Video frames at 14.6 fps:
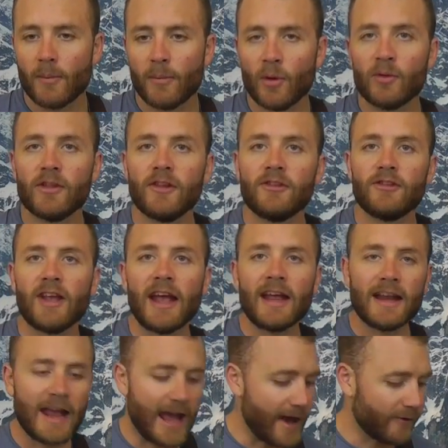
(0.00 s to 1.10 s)
but when the
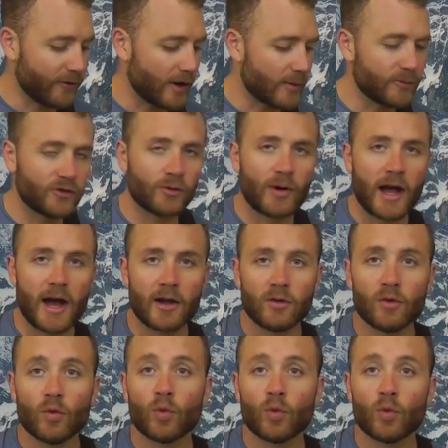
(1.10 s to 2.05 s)
second half comes around,